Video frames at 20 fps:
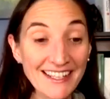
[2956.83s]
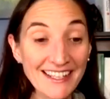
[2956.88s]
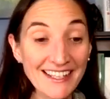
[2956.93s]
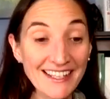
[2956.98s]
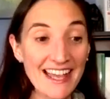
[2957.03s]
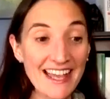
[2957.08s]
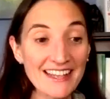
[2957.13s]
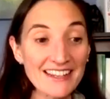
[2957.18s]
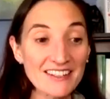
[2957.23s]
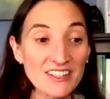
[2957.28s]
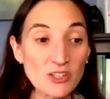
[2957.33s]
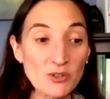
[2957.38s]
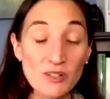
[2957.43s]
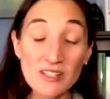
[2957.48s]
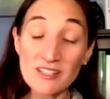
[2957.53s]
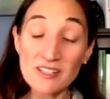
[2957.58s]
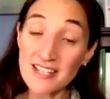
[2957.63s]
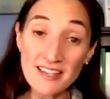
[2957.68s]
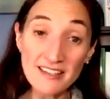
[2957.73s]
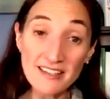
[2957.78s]
And you
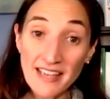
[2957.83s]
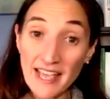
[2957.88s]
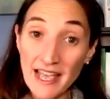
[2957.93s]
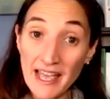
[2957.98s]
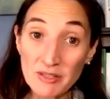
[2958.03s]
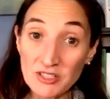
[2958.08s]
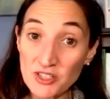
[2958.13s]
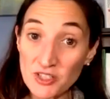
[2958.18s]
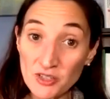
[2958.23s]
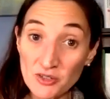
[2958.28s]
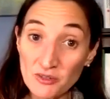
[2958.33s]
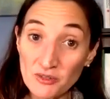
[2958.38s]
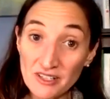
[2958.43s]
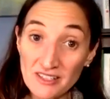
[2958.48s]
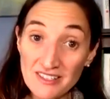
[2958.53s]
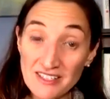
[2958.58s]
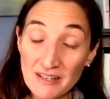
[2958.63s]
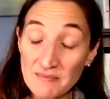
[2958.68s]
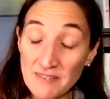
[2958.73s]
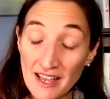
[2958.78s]
can take GABA too.
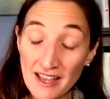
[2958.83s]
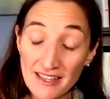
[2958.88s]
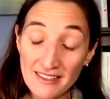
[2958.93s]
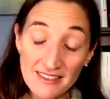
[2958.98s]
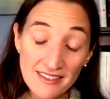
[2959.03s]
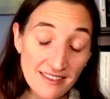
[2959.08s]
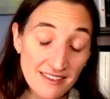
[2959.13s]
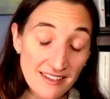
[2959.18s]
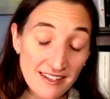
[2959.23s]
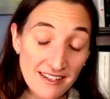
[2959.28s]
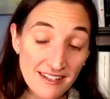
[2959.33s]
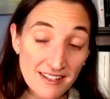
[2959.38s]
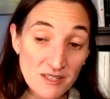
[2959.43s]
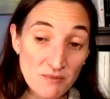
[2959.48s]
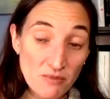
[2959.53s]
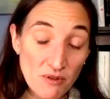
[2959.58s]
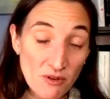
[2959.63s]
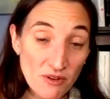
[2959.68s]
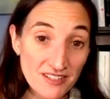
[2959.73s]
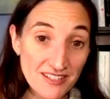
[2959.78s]
Some, I think that it gets
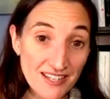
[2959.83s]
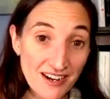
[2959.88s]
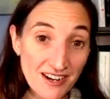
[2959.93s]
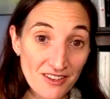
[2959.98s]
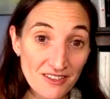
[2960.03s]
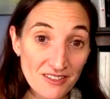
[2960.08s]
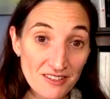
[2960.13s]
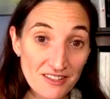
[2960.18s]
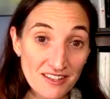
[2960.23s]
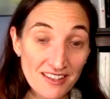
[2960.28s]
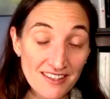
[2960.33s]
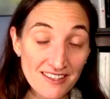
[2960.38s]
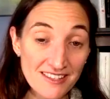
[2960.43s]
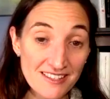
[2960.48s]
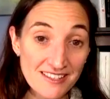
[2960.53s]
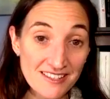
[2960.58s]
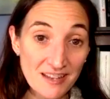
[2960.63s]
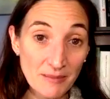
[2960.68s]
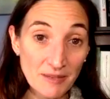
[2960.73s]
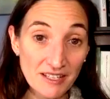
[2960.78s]
broken down in the, in the
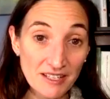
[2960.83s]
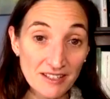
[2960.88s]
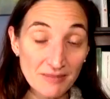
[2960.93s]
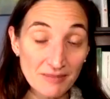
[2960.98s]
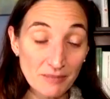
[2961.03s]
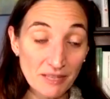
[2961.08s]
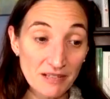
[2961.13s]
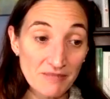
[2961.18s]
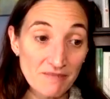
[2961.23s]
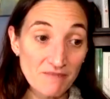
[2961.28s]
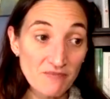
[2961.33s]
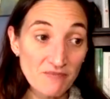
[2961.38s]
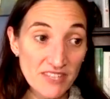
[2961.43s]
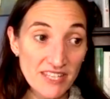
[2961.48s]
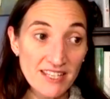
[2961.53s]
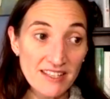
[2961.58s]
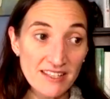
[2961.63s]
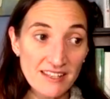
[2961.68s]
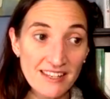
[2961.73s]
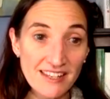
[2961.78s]
stomach, but
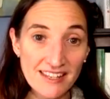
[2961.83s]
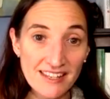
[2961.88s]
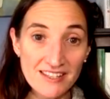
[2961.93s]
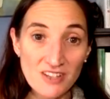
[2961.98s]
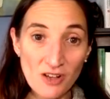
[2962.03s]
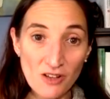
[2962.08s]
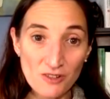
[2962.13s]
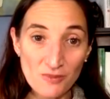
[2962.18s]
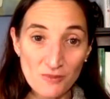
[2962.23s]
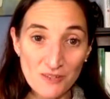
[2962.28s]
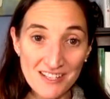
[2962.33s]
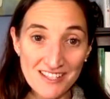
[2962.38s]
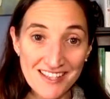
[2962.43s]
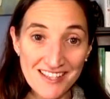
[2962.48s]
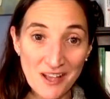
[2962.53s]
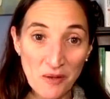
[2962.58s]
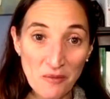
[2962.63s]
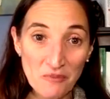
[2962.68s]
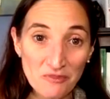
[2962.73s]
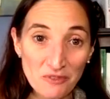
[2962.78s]
it is always
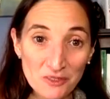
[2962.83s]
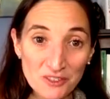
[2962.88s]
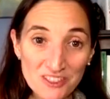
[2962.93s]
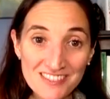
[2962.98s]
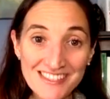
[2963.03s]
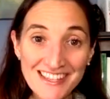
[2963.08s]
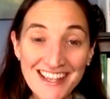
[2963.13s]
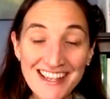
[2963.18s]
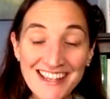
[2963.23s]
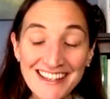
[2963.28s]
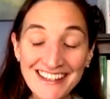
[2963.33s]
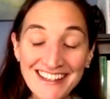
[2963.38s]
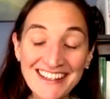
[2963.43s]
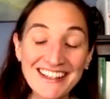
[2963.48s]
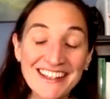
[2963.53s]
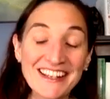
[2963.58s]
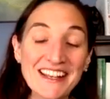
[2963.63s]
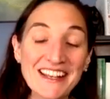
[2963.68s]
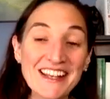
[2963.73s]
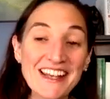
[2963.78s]
helpful to take.
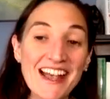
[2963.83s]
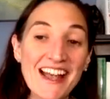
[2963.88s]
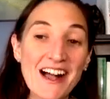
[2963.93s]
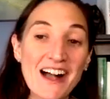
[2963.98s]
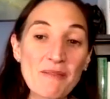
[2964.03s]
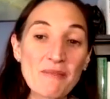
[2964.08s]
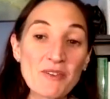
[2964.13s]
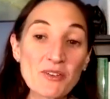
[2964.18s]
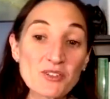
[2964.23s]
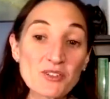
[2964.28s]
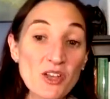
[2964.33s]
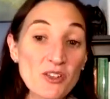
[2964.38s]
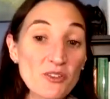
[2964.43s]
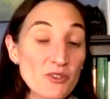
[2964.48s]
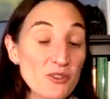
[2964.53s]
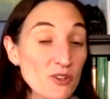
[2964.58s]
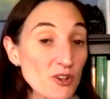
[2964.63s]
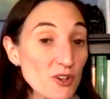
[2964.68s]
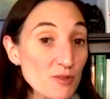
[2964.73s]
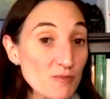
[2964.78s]
Um, there's
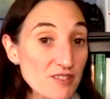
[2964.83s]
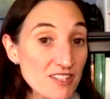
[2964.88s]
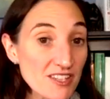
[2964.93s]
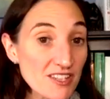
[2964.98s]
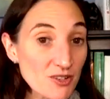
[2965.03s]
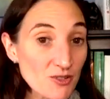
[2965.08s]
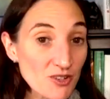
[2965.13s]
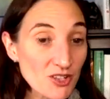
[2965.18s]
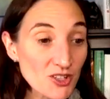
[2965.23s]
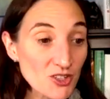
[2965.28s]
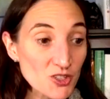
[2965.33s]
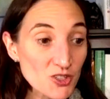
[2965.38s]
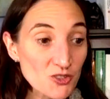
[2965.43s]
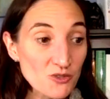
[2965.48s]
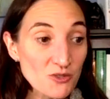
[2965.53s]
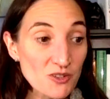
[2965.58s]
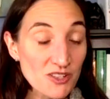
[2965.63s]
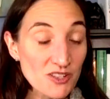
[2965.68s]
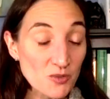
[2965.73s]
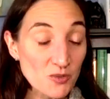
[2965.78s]
other herbs that you can
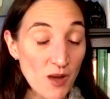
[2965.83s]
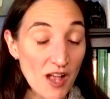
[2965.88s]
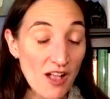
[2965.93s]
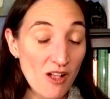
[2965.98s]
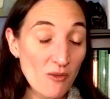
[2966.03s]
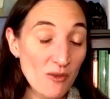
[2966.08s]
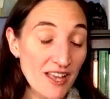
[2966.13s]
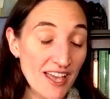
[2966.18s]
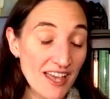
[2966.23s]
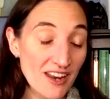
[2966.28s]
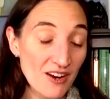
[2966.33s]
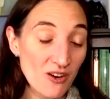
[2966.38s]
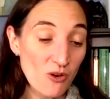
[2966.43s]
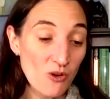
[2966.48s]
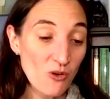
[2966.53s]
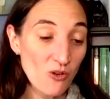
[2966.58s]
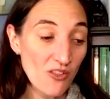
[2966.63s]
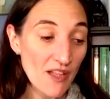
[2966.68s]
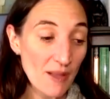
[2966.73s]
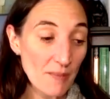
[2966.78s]
do as well. We had a
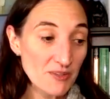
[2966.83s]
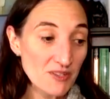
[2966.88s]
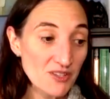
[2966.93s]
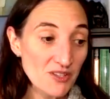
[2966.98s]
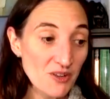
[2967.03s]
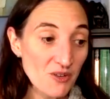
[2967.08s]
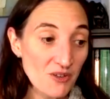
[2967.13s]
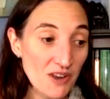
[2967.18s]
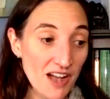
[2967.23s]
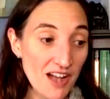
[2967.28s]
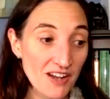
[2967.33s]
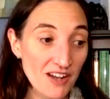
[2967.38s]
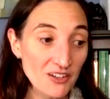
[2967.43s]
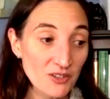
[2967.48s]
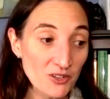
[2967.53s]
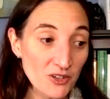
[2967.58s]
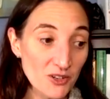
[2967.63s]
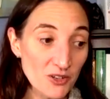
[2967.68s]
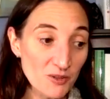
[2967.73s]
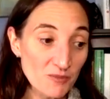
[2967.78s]
whole episode on
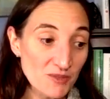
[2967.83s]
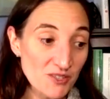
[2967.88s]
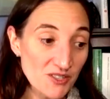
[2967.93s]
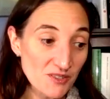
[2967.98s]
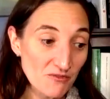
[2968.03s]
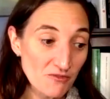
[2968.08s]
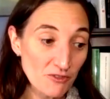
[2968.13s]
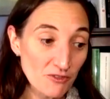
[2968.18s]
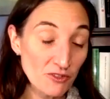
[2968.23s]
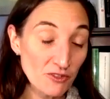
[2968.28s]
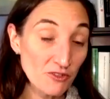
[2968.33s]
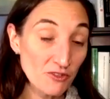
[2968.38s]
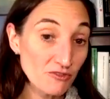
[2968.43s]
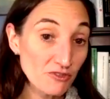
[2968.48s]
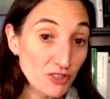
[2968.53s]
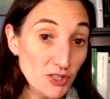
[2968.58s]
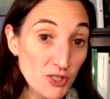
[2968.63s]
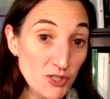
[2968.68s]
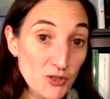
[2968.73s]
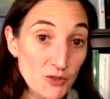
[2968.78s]
herbs for the
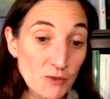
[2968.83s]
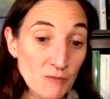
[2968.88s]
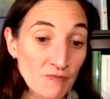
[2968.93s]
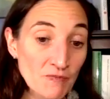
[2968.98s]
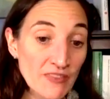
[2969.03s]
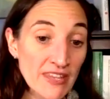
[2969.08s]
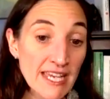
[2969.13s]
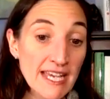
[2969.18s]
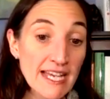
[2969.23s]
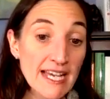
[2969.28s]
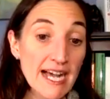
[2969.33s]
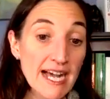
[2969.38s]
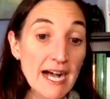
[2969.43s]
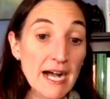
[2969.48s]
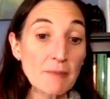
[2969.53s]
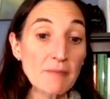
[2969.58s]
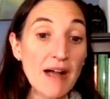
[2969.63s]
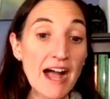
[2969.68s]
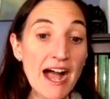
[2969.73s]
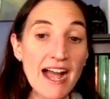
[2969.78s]
flu.
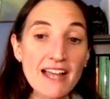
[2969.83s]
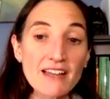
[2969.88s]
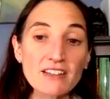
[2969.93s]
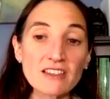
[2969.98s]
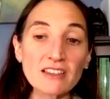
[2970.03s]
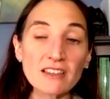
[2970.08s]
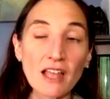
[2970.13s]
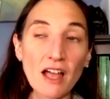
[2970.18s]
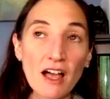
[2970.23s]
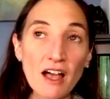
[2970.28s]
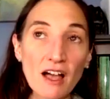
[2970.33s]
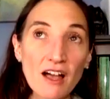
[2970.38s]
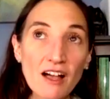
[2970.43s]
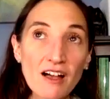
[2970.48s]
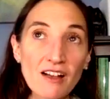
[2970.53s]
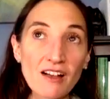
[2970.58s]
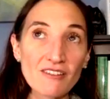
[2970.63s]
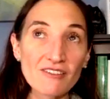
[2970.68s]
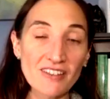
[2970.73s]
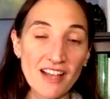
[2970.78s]
Um, I
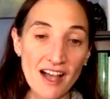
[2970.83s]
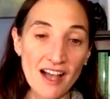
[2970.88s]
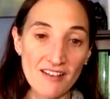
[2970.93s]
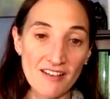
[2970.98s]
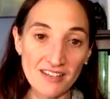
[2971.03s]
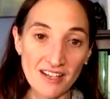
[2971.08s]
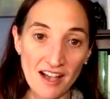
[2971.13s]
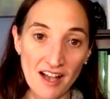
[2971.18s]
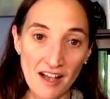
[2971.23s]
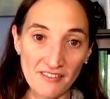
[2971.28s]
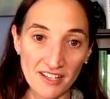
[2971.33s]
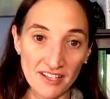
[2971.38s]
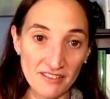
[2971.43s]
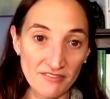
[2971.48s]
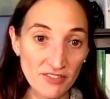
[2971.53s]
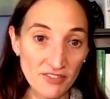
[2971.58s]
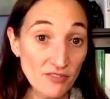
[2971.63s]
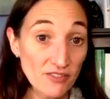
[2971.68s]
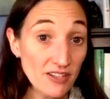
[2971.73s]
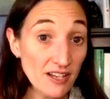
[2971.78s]
love kava kava.
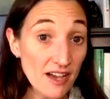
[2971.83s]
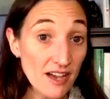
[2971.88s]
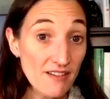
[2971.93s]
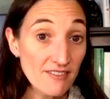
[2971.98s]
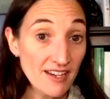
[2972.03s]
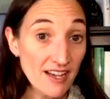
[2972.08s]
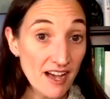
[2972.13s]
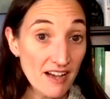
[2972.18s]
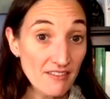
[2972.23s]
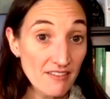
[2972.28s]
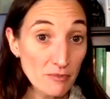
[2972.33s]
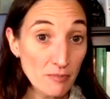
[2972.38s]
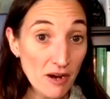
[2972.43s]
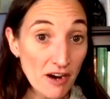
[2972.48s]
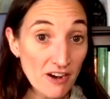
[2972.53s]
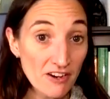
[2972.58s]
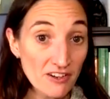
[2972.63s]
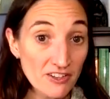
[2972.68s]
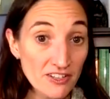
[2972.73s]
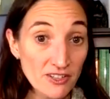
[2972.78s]
If you have a kava kava
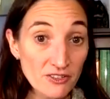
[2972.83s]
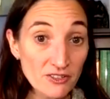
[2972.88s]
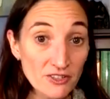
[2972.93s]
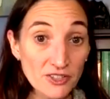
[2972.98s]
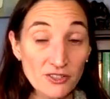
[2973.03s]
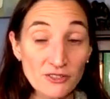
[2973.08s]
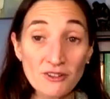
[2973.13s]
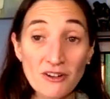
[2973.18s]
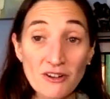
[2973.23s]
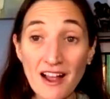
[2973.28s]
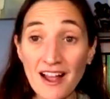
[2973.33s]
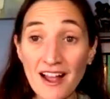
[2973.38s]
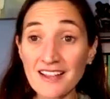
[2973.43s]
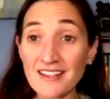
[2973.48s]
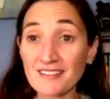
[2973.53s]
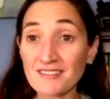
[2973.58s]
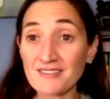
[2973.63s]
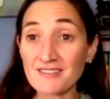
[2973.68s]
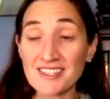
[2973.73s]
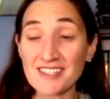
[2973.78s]
bar near you,
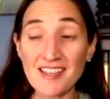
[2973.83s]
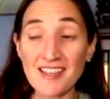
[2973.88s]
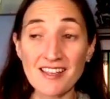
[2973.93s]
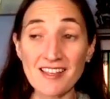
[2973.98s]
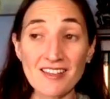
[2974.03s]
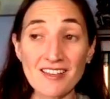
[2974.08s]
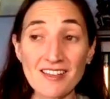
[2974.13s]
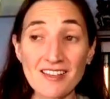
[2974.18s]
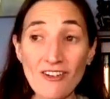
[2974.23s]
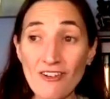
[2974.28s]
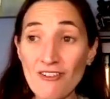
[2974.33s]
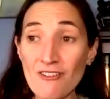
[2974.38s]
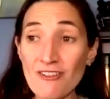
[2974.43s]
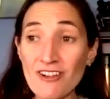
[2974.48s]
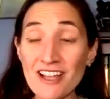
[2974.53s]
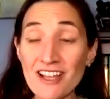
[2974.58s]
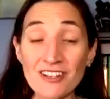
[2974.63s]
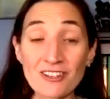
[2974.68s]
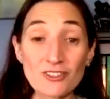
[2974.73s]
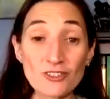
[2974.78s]
I say go
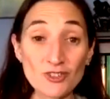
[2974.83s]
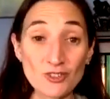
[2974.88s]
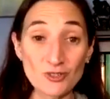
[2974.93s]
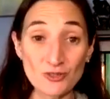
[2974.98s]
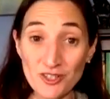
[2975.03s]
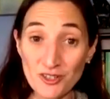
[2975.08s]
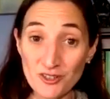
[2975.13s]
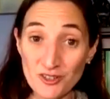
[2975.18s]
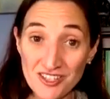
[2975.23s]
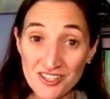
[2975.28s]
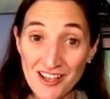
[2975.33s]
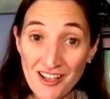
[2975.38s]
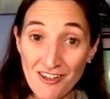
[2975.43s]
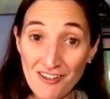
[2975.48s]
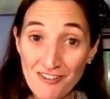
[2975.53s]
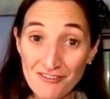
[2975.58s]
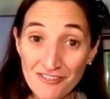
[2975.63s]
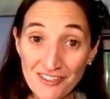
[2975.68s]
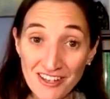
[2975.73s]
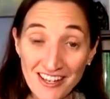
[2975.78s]
and enjoy
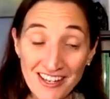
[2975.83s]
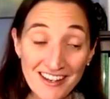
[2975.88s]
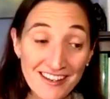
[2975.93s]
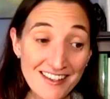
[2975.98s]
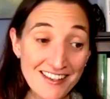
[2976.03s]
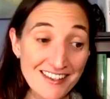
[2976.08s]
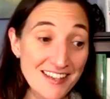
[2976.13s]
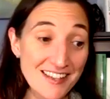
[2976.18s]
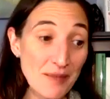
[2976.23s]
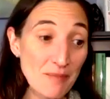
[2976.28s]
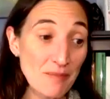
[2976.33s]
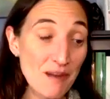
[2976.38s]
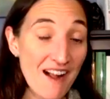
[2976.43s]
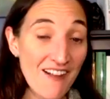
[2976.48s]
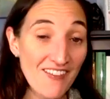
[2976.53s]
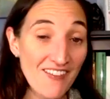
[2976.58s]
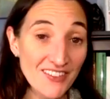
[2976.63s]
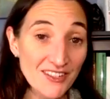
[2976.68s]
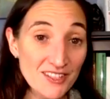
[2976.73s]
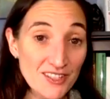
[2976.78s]
yourself. It is a
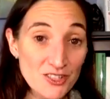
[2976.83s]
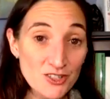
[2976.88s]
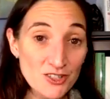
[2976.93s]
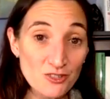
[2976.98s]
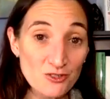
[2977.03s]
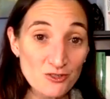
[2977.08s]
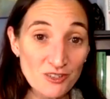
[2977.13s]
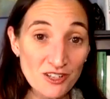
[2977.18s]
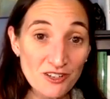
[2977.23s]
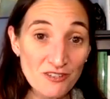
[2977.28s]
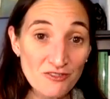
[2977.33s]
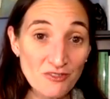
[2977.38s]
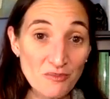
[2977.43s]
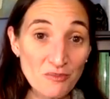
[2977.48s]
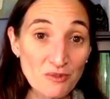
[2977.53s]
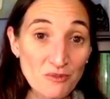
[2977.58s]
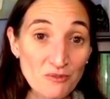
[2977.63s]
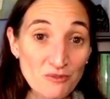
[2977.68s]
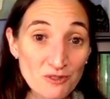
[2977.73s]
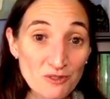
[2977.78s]
Polynesian drink
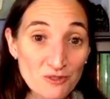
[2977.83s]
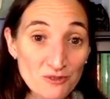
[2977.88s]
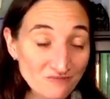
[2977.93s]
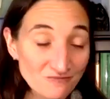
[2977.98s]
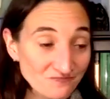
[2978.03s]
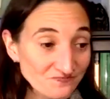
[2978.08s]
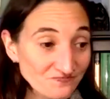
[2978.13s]
from a root,